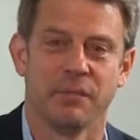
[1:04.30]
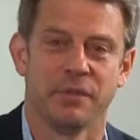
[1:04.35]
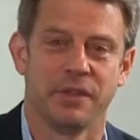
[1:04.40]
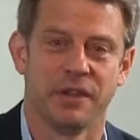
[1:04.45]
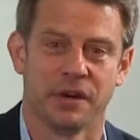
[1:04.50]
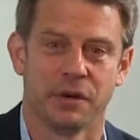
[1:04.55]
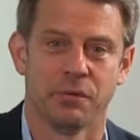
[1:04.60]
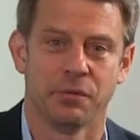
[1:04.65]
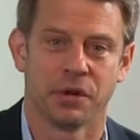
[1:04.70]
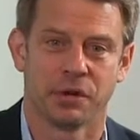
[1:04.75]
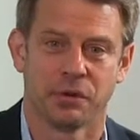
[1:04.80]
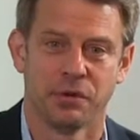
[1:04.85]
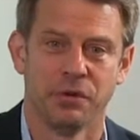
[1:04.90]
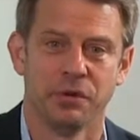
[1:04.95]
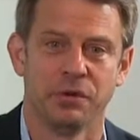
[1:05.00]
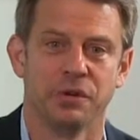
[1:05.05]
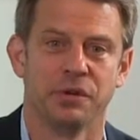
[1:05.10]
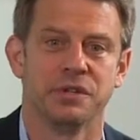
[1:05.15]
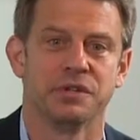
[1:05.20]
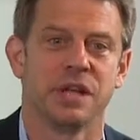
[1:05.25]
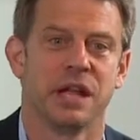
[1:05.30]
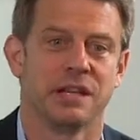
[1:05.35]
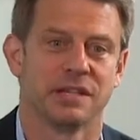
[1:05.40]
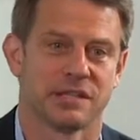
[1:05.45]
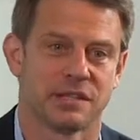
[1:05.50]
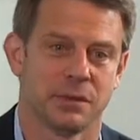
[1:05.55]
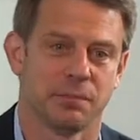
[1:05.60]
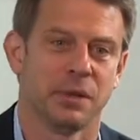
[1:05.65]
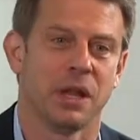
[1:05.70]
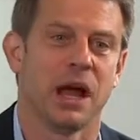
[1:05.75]
up their recruiters
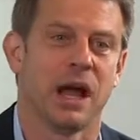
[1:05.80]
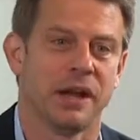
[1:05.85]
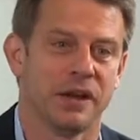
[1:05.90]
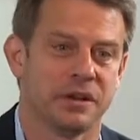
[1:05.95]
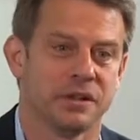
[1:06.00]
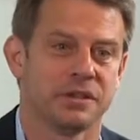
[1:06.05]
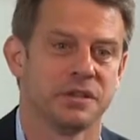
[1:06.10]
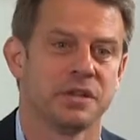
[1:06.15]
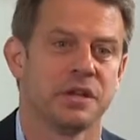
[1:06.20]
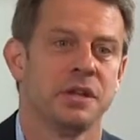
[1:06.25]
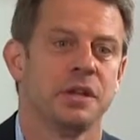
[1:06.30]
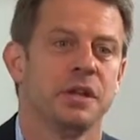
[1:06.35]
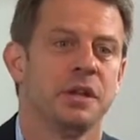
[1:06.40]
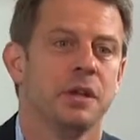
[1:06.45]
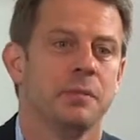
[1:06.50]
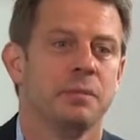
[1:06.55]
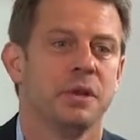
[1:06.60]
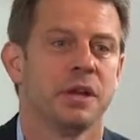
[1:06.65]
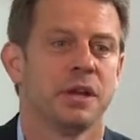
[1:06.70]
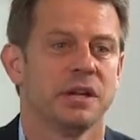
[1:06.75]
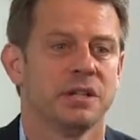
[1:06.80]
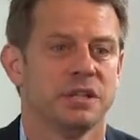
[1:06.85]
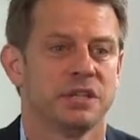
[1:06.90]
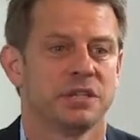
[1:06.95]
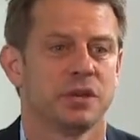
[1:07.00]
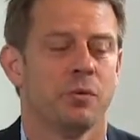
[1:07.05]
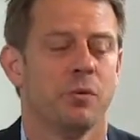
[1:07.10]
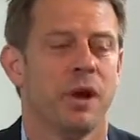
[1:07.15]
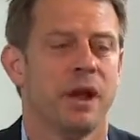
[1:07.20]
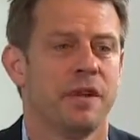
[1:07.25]
as suppliers because
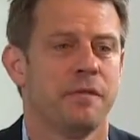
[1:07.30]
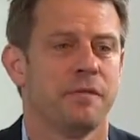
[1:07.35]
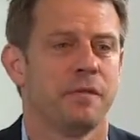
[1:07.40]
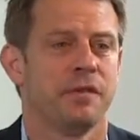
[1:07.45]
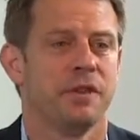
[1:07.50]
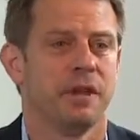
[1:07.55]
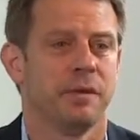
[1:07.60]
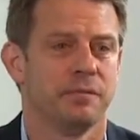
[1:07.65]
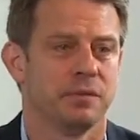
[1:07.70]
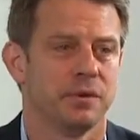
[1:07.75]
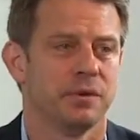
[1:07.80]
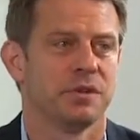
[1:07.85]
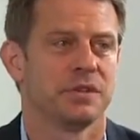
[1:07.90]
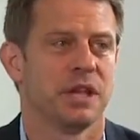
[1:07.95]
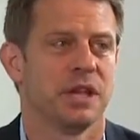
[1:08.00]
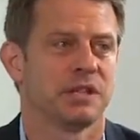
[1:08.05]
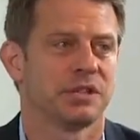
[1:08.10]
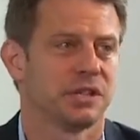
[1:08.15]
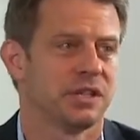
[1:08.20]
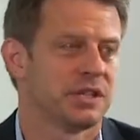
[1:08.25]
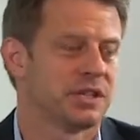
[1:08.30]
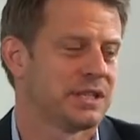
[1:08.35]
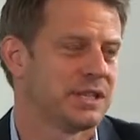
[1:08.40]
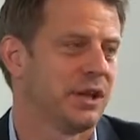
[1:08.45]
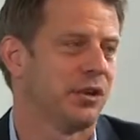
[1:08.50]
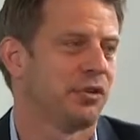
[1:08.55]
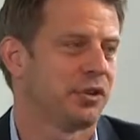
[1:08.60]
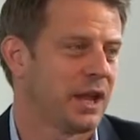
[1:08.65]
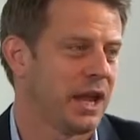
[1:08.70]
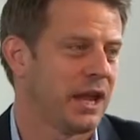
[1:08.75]
it's a way for them to essentially
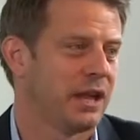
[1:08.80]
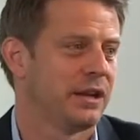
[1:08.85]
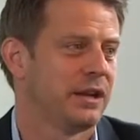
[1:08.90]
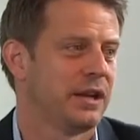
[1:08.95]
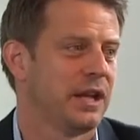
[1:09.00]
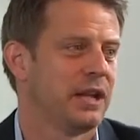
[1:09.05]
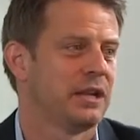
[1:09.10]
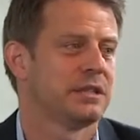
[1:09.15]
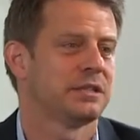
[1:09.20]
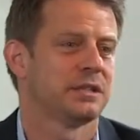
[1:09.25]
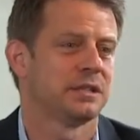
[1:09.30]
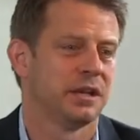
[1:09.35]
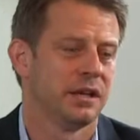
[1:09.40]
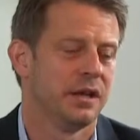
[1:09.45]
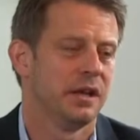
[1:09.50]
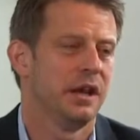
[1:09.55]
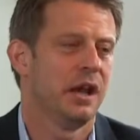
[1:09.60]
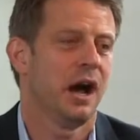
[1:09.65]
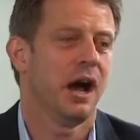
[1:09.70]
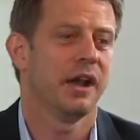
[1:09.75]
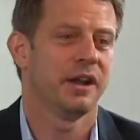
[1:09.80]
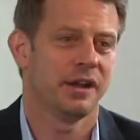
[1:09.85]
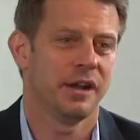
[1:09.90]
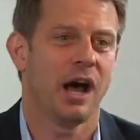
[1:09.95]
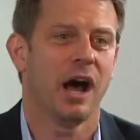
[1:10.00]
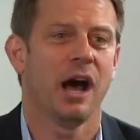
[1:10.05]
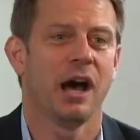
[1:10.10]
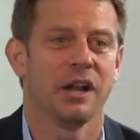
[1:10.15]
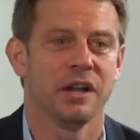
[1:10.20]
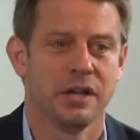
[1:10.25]
sell candidates on an
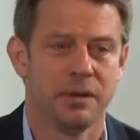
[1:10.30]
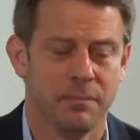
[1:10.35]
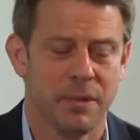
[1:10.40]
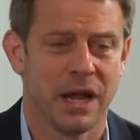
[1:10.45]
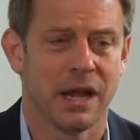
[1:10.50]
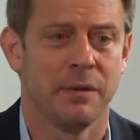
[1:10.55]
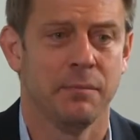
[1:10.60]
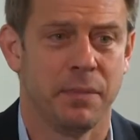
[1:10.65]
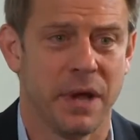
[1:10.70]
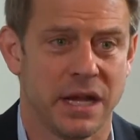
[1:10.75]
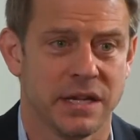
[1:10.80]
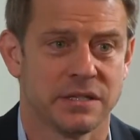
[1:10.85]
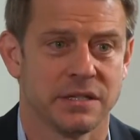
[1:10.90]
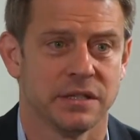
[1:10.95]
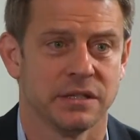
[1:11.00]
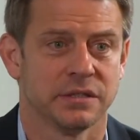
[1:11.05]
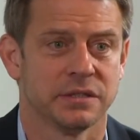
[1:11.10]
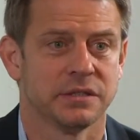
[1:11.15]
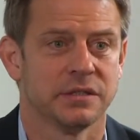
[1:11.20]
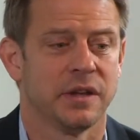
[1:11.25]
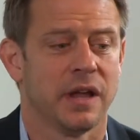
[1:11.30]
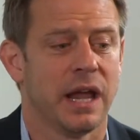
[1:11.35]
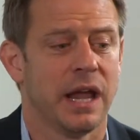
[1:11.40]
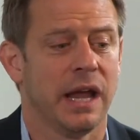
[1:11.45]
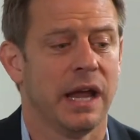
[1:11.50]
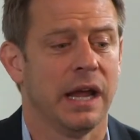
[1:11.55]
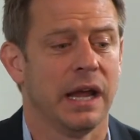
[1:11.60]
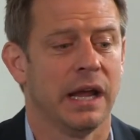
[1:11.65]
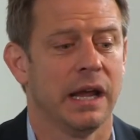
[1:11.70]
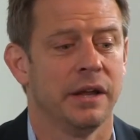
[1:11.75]
on-demand basis.
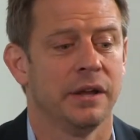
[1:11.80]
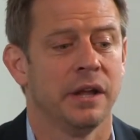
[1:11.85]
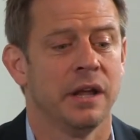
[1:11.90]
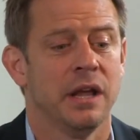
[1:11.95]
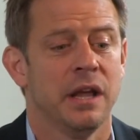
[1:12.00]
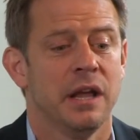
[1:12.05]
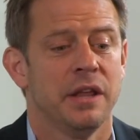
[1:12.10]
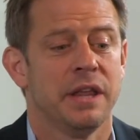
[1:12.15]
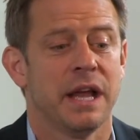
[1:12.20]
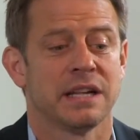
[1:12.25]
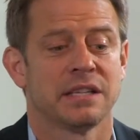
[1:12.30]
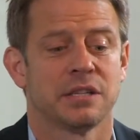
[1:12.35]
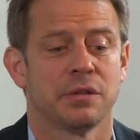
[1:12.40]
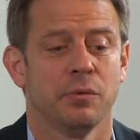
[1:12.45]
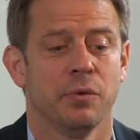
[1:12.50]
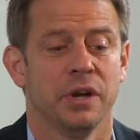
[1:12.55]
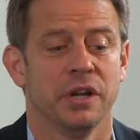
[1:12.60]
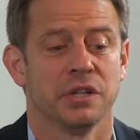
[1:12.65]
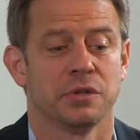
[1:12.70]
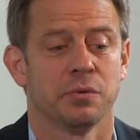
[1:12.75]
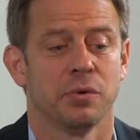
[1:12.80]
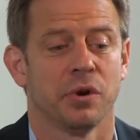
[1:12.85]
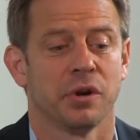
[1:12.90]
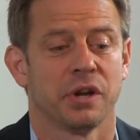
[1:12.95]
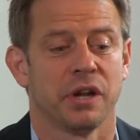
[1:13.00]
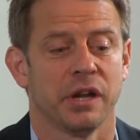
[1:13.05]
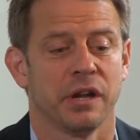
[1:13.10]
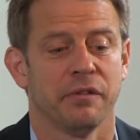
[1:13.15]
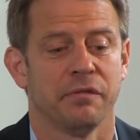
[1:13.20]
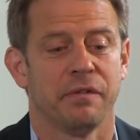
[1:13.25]
And that's the way it's
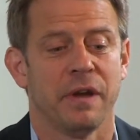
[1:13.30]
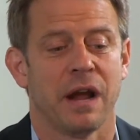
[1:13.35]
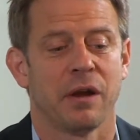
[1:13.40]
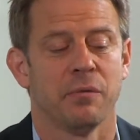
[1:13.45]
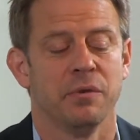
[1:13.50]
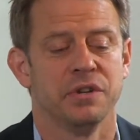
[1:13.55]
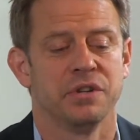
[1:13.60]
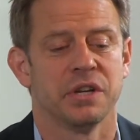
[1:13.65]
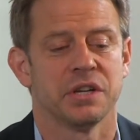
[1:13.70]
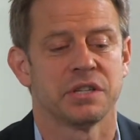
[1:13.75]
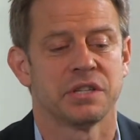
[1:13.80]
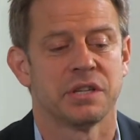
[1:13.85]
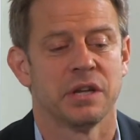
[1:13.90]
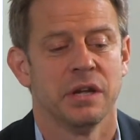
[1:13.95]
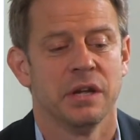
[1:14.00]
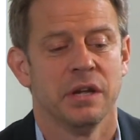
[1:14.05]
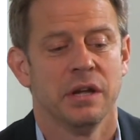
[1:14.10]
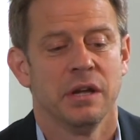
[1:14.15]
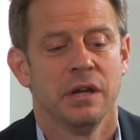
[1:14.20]
working. In fact, we just